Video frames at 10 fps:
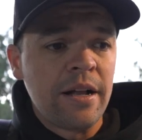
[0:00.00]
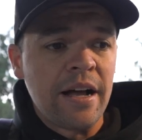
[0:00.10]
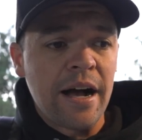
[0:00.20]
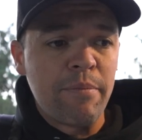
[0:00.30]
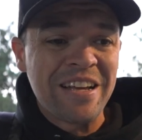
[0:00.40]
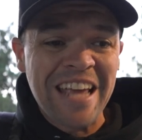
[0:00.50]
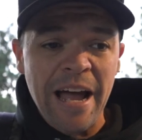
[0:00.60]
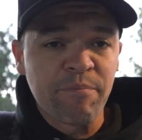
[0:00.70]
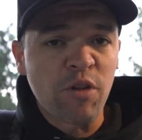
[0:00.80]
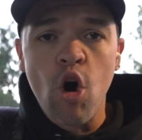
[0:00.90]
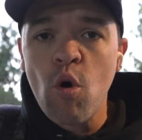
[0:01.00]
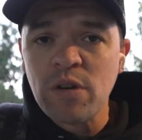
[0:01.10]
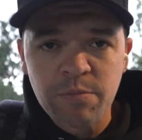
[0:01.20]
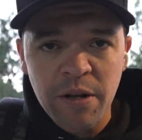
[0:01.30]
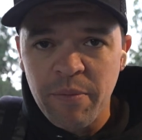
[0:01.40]
But yeah,
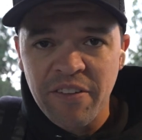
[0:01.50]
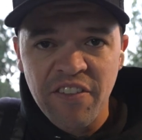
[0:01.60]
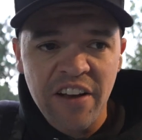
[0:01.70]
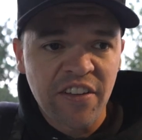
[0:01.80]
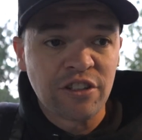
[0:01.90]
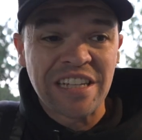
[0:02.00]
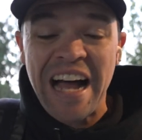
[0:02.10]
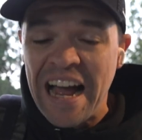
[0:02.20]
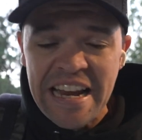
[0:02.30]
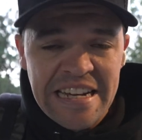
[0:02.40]
always been a big fan of veterans. I